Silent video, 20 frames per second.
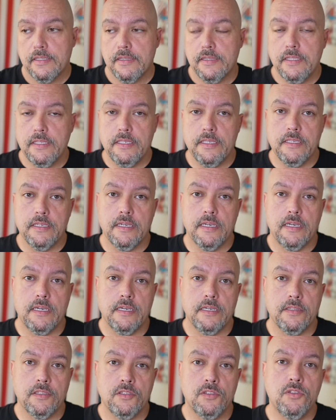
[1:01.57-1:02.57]
the
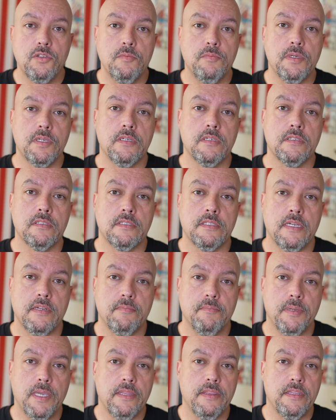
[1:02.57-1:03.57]
uh, the two bills that
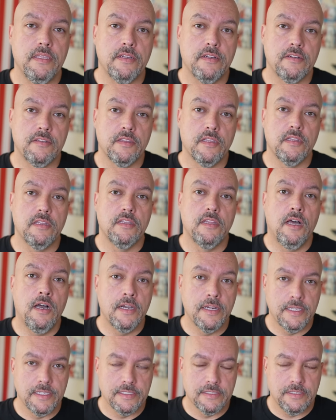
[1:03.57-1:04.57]
have been there the
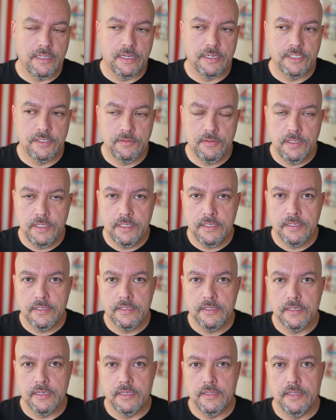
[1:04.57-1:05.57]
longest, actually,
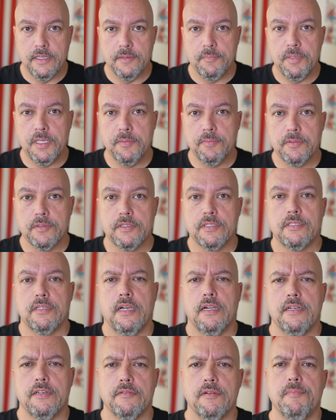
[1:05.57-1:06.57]
uh, that people are
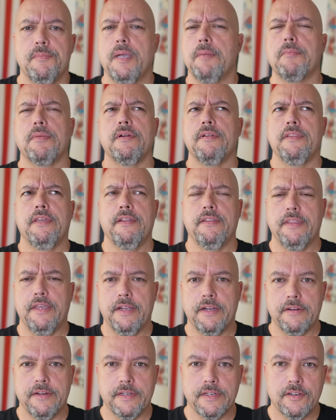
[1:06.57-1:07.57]
starting to remember they're
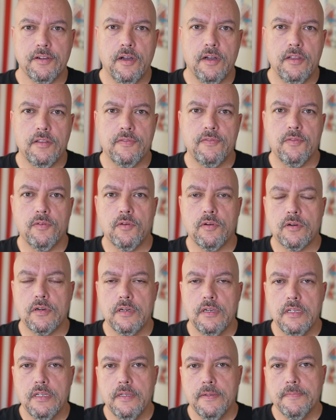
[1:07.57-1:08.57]
there and call
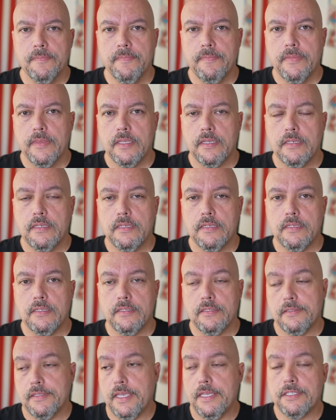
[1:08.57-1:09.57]
for,
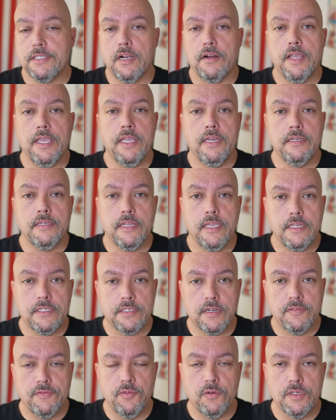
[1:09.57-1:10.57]
is H.R. 8 and
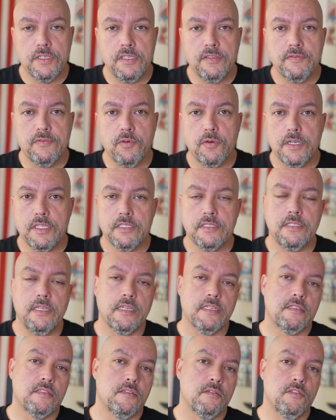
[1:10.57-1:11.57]
H.R.
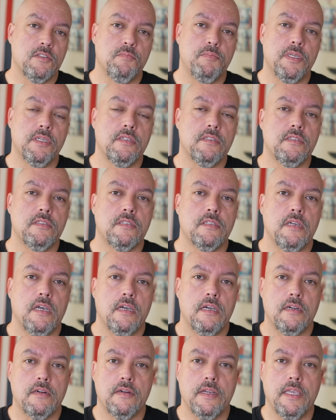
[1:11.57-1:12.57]
1446. Those bills
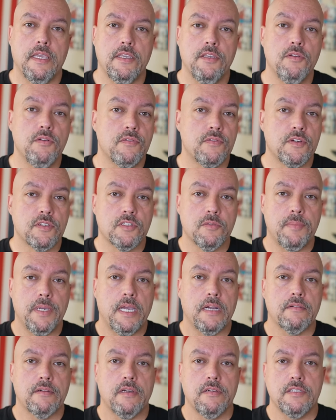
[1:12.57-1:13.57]
are a universal
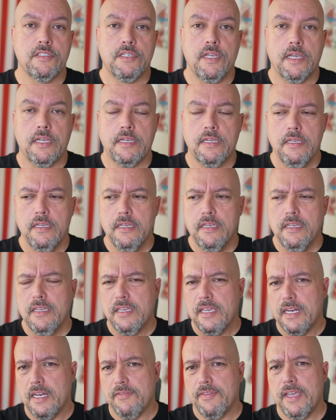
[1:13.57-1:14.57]
background check.
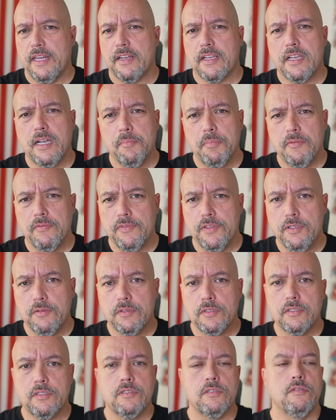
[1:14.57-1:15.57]
And I've had a couple
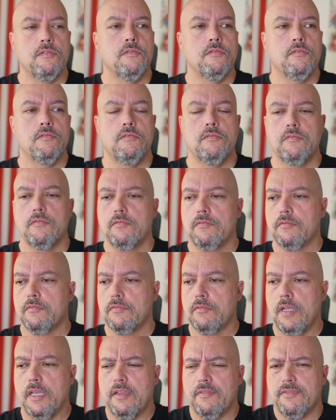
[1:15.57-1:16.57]
viewers who
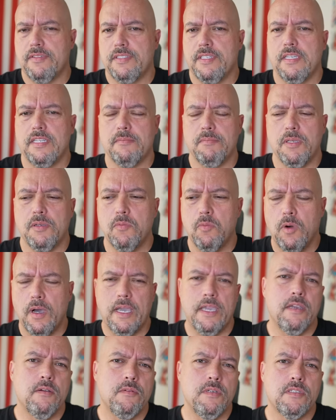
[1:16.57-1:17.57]
have said to me,
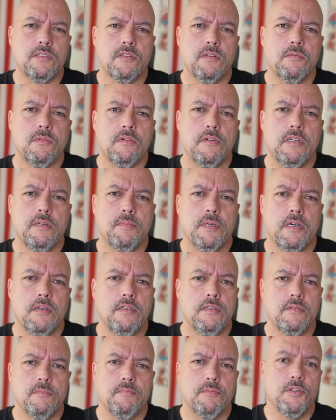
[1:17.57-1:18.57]
why are we so worried about
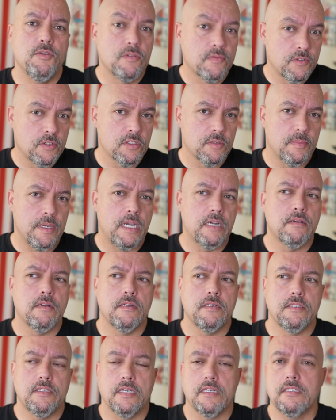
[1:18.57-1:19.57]
universal
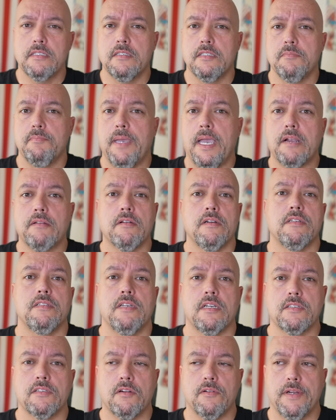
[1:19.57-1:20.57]
background checks? Because background
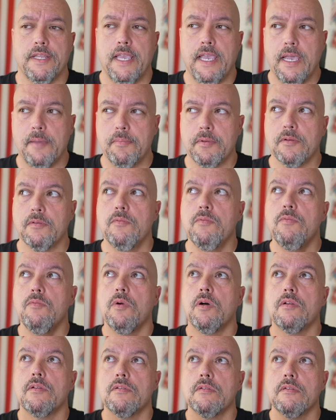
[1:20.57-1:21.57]
checks already happen.
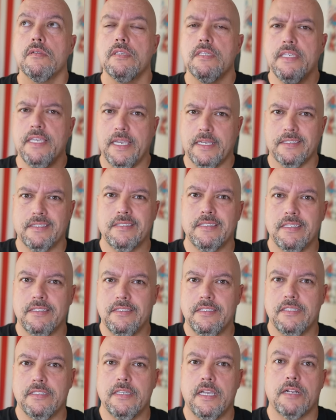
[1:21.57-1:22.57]
Well, yes, that's
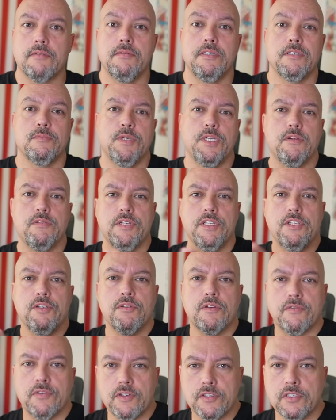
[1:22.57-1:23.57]
the exact reason we don't need
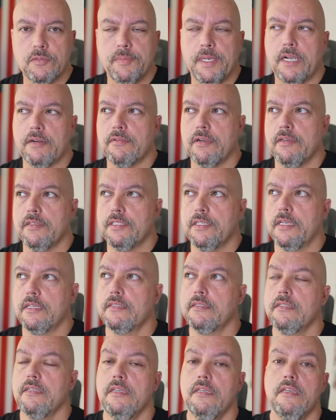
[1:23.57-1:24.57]
universal background
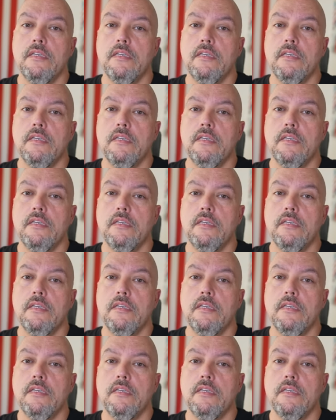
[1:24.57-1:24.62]
checks.